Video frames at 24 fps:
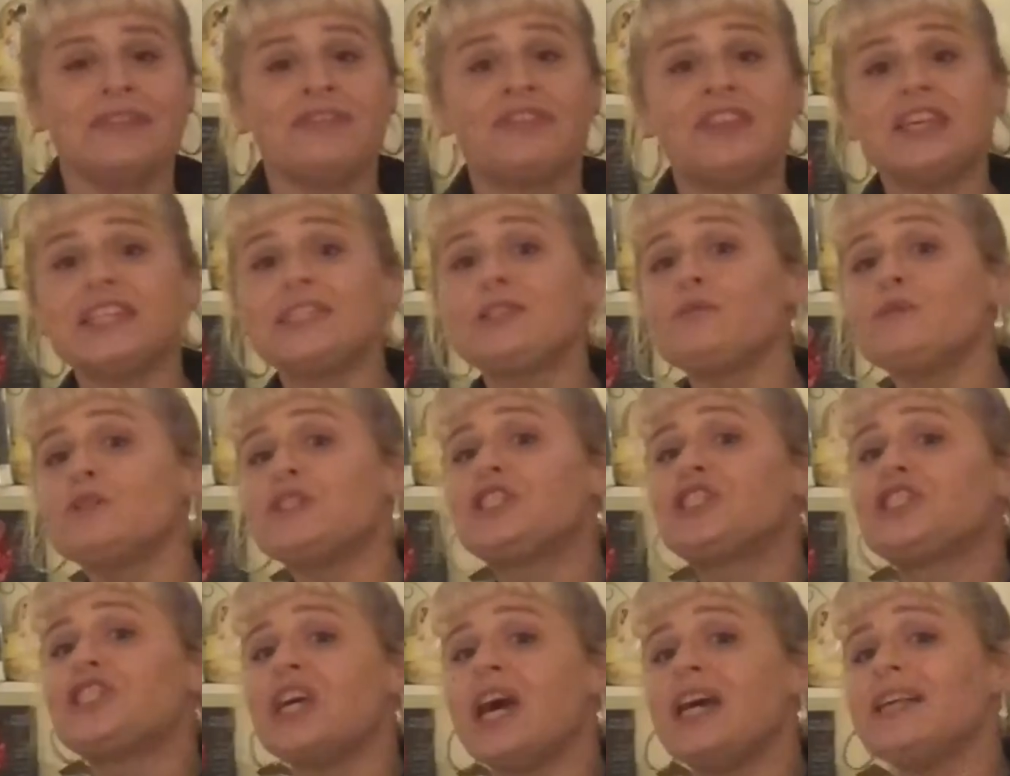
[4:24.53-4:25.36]
This
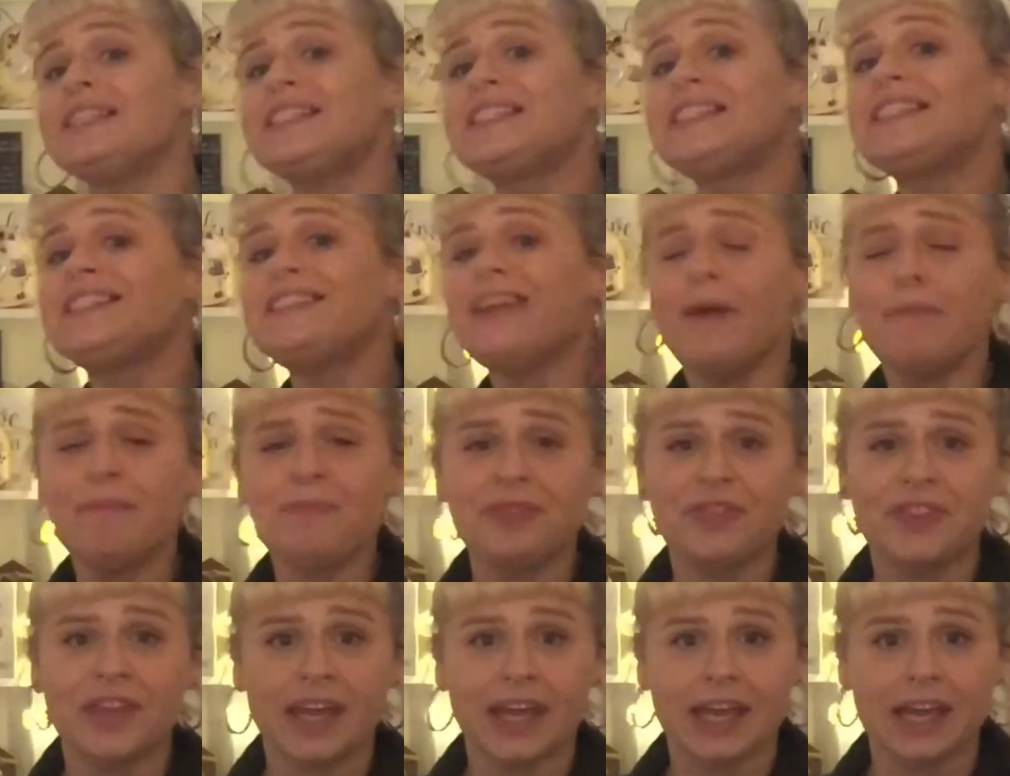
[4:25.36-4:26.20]
was just
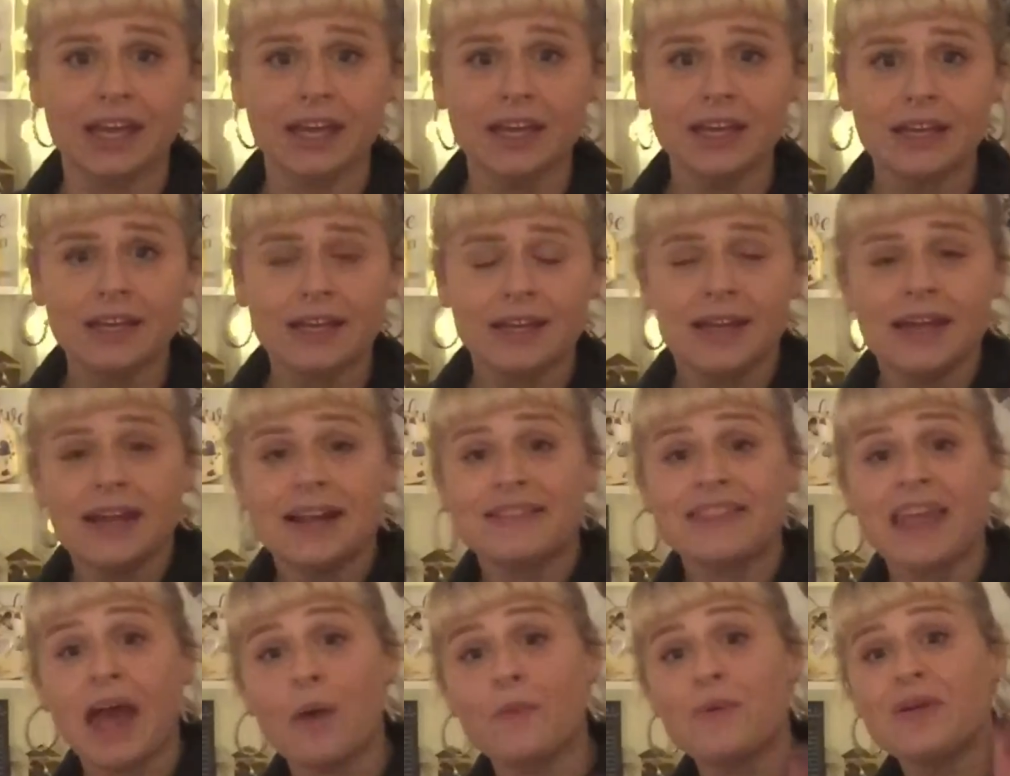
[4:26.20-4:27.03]
something
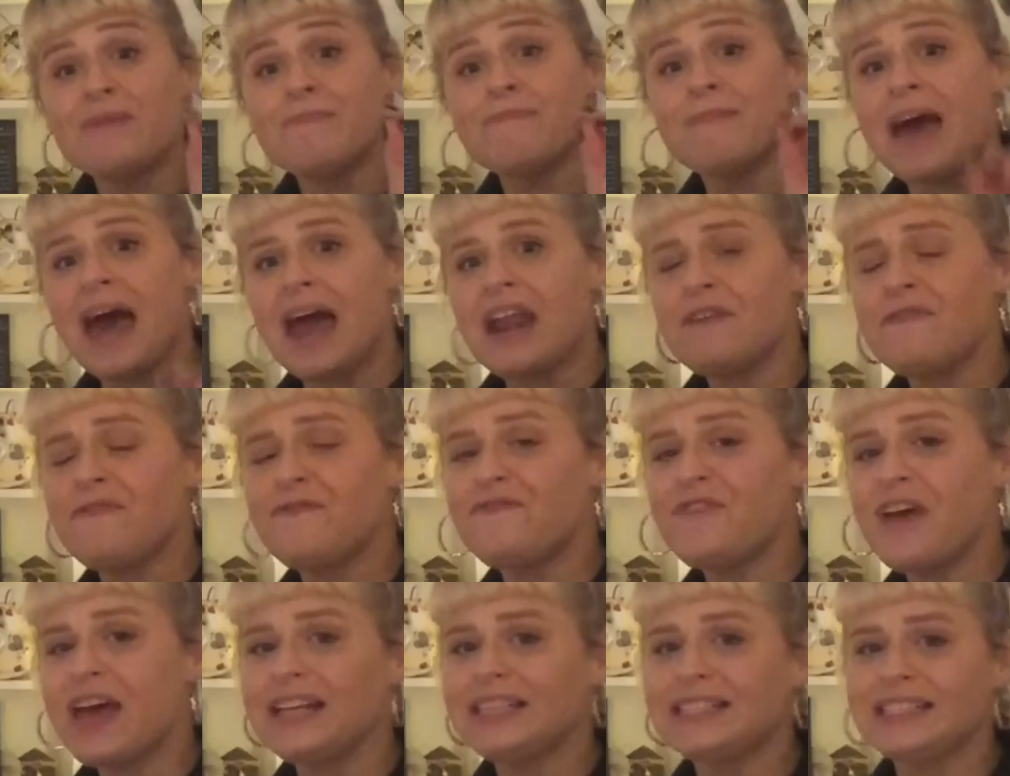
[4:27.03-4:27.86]
that we
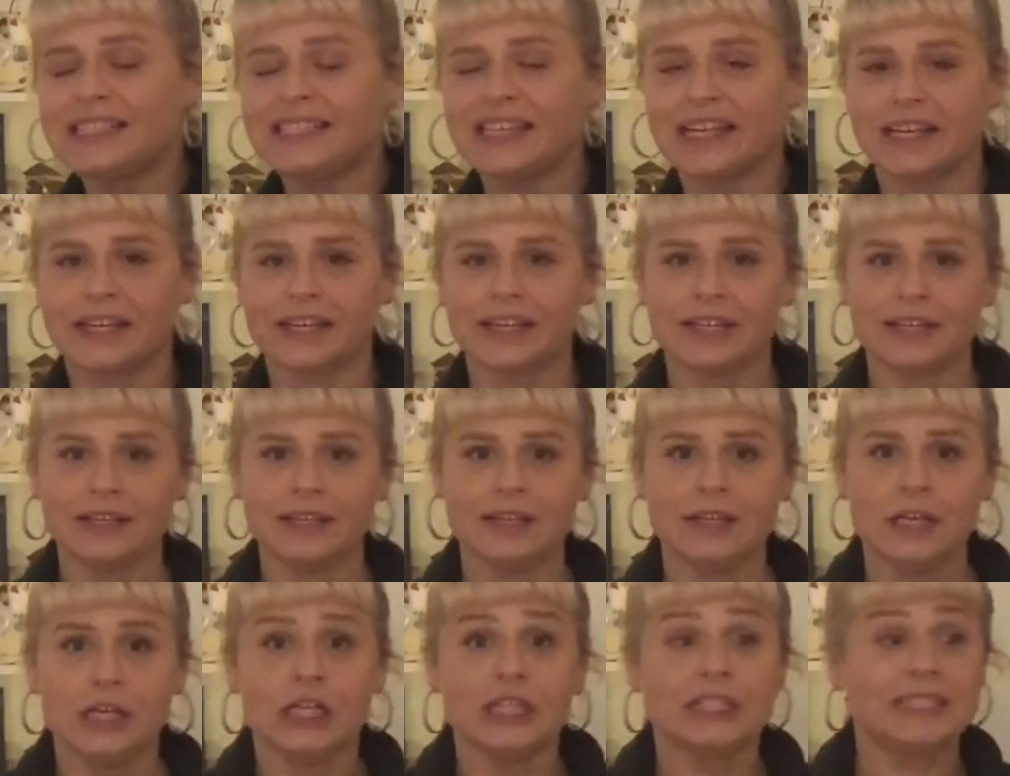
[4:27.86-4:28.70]
manifested
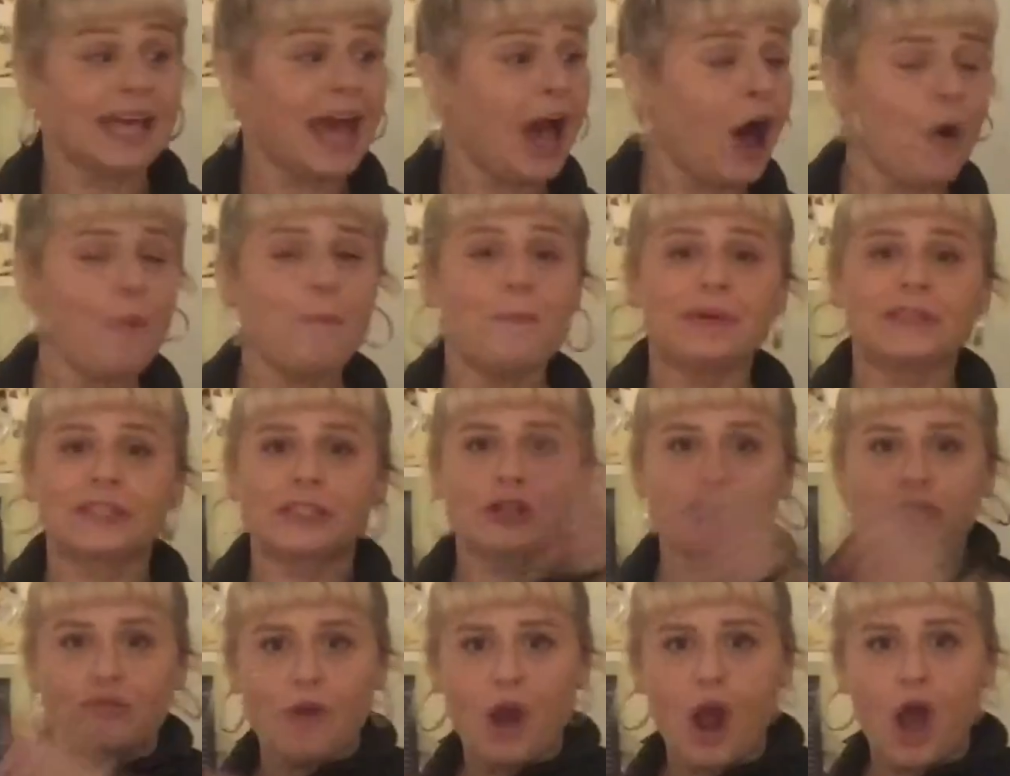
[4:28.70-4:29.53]
to help us
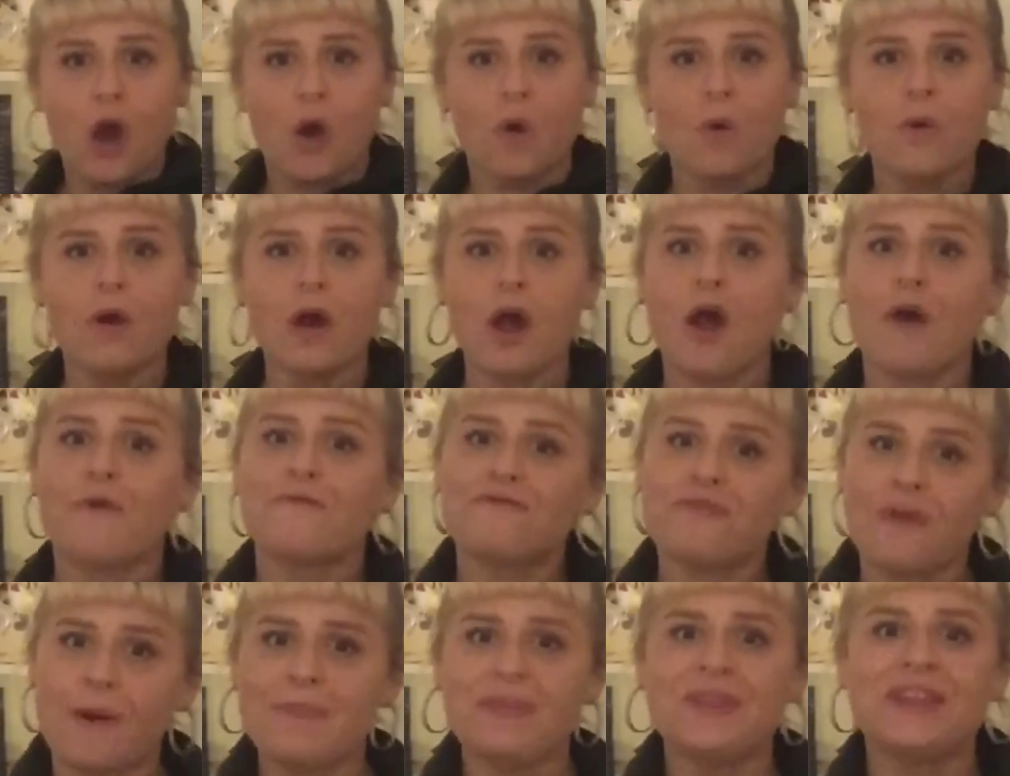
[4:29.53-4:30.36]
grow
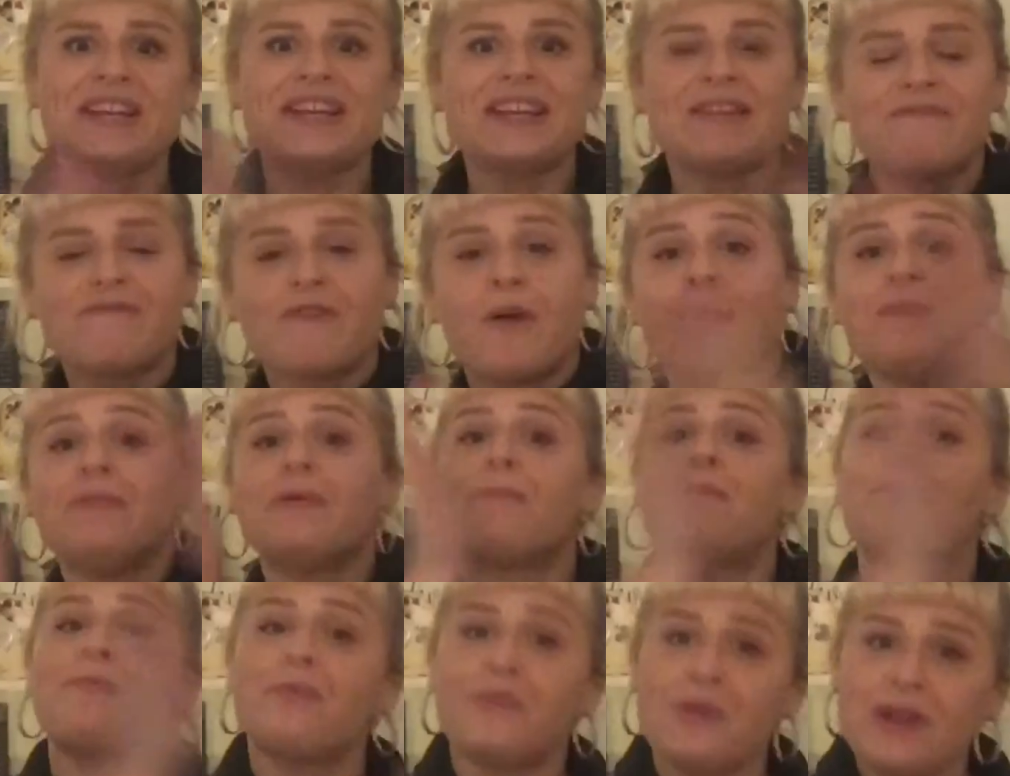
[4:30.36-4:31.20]
from
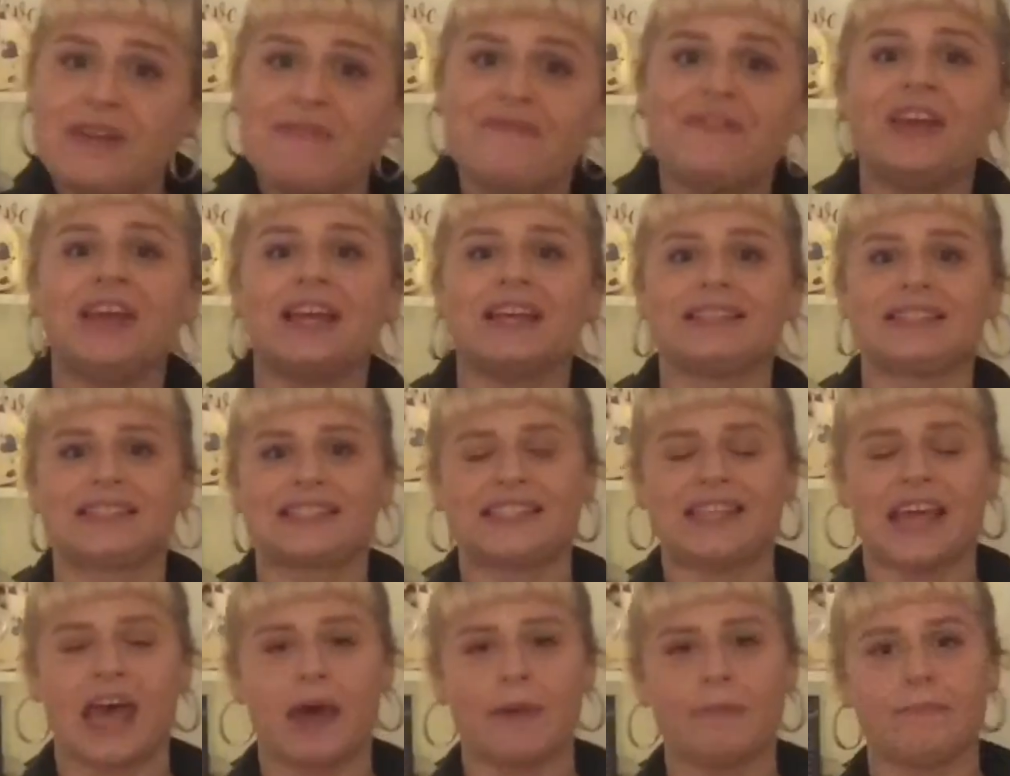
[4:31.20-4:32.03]
the previous
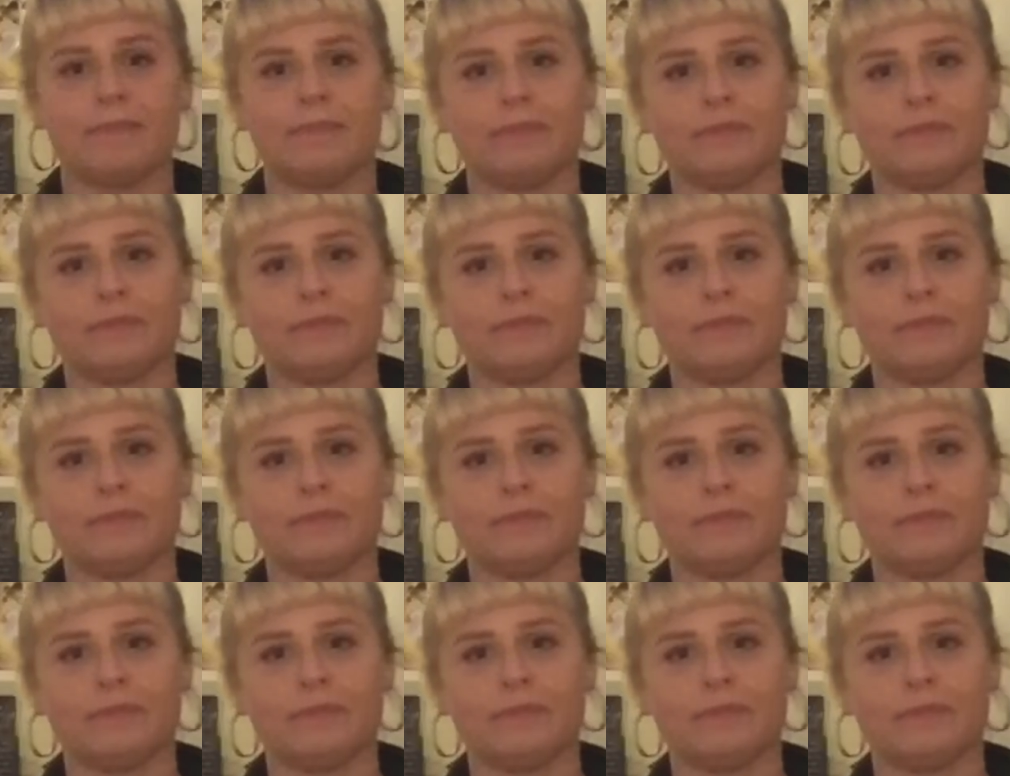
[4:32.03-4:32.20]
step.